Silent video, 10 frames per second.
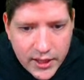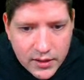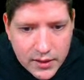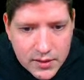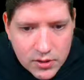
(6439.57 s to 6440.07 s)

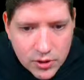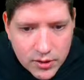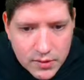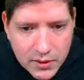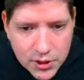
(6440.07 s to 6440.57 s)
That's the shortest
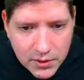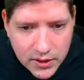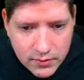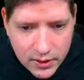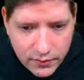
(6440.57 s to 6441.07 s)
match we can
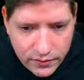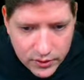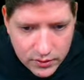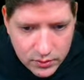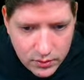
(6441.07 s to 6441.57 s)
try to
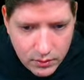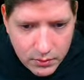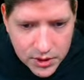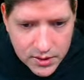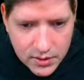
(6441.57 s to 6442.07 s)
42, which
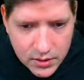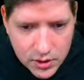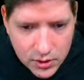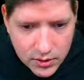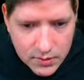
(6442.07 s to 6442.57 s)
is the
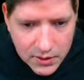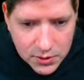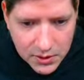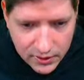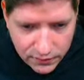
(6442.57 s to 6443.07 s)
shortest match we
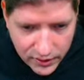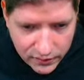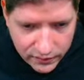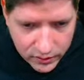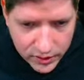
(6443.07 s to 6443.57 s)
can find
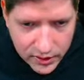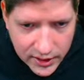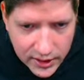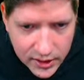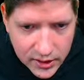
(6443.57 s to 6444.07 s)
for
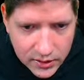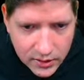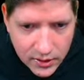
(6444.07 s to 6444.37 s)
9.